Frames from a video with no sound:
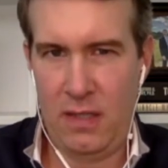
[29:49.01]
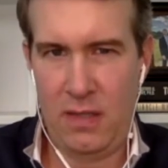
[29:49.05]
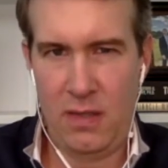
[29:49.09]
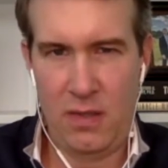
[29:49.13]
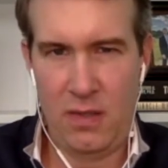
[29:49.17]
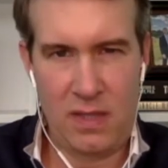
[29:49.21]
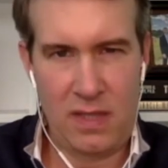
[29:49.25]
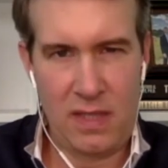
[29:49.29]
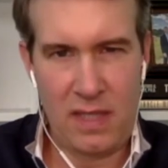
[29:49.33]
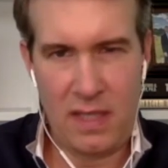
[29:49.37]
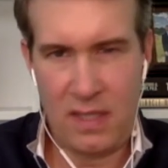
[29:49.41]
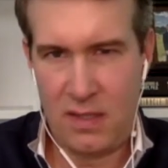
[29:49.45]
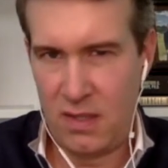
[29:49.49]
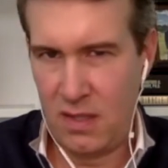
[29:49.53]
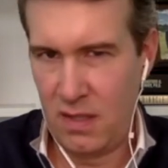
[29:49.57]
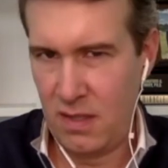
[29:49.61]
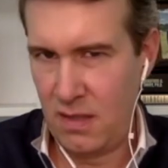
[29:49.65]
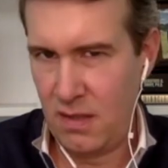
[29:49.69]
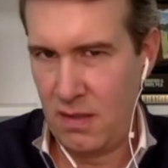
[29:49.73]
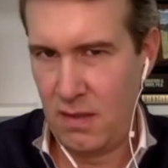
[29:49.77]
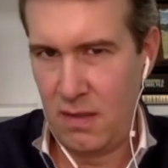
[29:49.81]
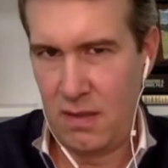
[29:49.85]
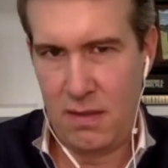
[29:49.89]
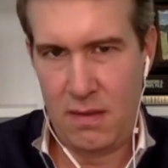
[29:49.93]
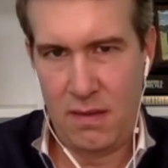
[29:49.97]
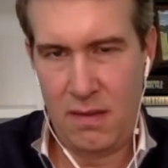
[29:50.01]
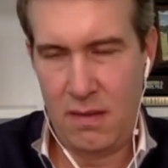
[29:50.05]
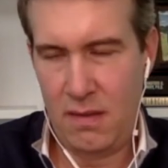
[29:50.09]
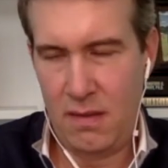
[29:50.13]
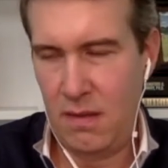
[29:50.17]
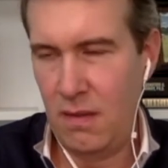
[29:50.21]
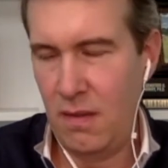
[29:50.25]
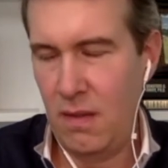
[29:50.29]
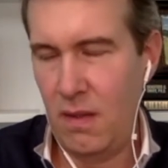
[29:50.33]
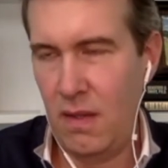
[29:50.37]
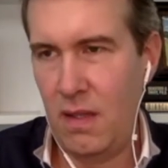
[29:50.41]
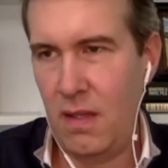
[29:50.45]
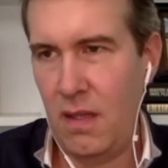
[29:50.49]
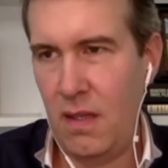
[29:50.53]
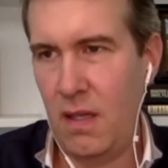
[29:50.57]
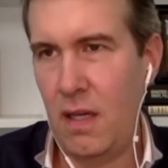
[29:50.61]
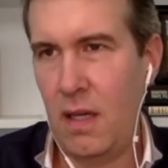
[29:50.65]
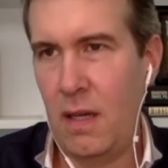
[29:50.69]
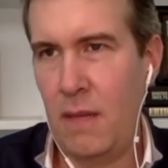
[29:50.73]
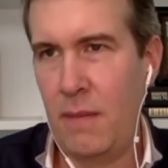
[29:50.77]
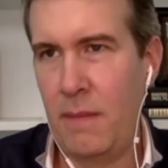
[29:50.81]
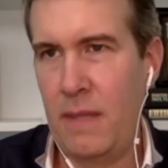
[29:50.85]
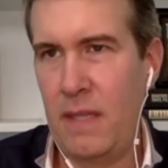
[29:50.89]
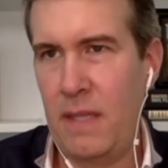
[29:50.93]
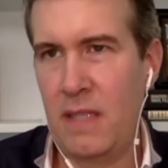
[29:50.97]
So it's not just, you know,
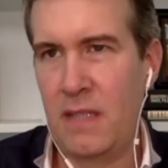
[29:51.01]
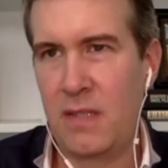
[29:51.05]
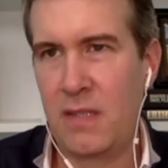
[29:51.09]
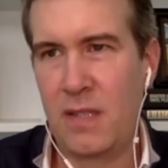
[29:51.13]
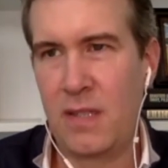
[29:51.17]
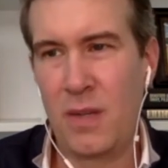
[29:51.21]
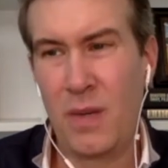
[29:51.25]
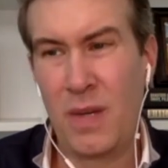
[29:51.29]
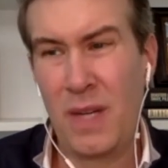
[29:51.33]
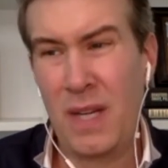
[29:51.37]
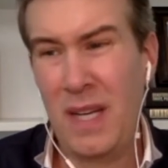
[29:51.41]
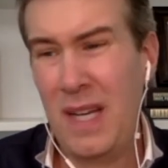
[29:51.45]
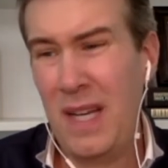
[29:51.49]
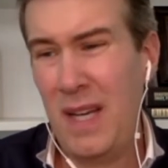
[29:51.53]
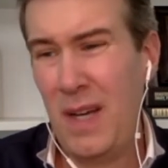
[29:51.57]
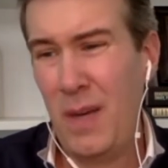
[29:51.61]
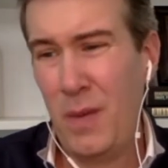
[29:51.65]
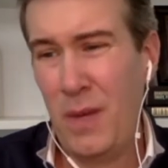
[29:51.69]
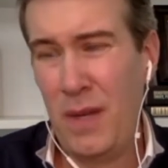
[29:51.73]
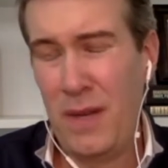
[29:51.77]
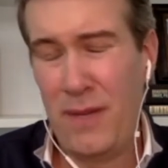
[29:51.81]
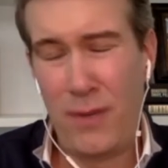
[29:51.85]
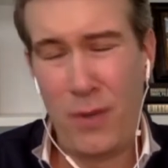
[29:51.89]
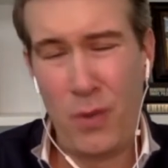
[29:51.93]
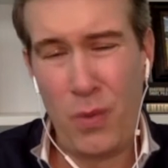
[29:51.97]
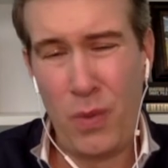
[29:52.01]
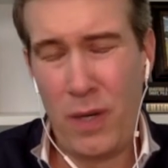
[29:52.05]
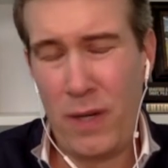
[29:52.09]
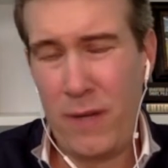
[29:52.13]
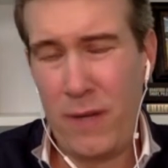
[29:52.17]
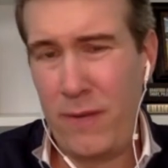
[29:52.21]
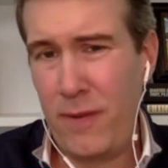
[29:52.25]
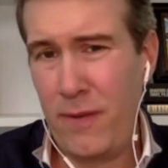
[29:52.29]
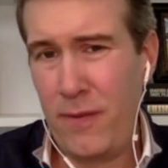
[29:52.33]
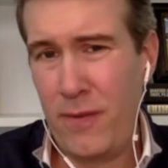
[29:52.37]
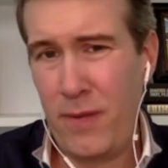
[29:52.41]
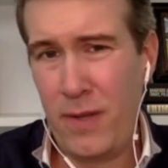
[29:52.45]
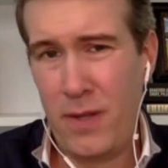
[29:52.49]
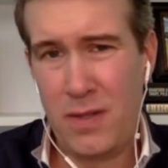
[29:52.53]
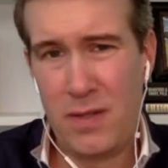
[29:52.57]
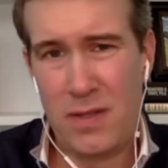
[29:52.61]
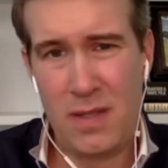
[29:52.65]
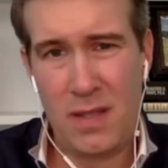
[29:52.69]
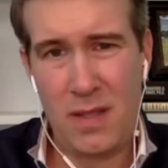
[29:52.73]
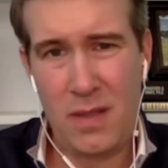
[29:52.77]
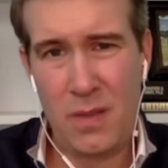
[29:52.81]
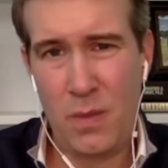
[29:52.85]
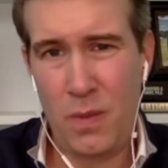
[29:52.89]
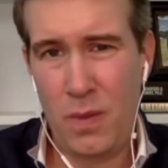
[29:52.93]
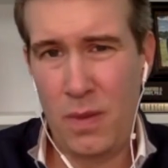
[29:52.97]
on me. And so we have quite a few folks
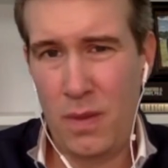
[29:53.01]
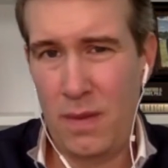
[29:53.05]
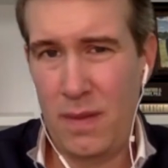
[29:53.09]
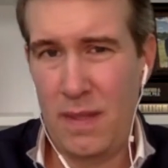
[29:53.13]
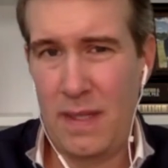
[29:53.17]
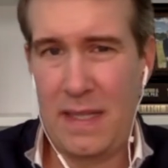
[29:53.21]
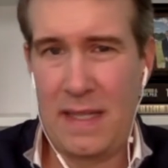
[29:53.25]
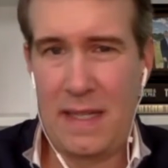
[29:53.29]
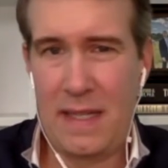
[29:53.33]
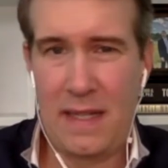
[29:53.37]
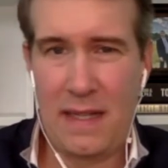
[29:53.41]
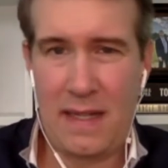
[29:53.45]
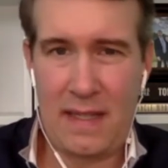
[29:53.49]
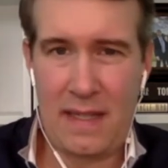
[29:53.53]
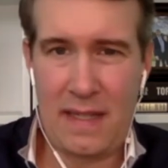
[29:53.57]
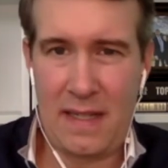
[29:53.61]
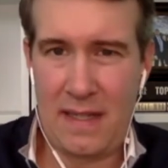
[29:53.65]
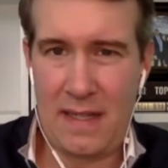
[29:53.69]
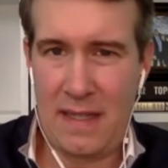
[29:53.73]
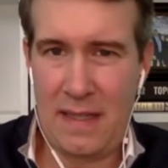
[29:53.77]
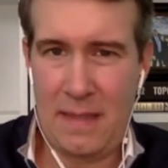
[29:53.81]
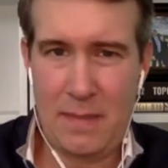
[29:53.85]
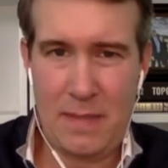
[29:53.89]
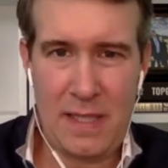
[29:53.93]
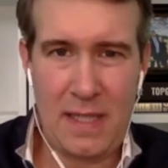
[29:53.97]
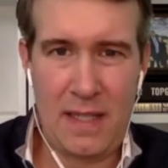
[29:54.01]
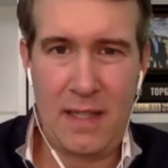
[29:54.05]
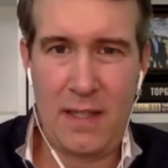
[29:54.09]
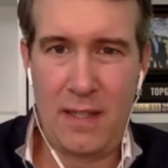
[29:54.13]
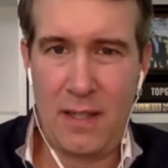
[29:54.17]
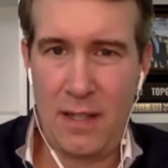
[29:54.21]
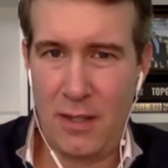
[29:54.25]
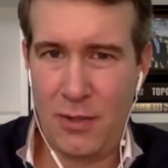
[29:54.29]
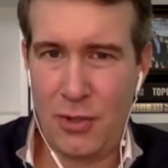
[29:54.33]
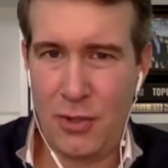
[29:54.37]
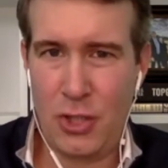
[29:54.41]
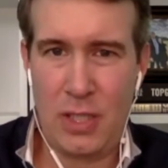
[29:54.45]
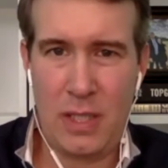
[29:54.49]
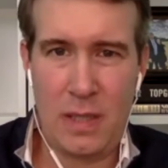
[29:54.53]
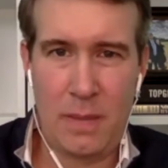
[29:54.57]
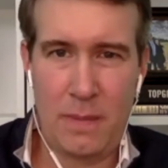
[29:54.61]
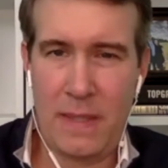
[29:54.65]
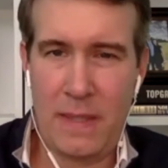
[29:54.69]
that will, again, I kind of keep saying a young GM.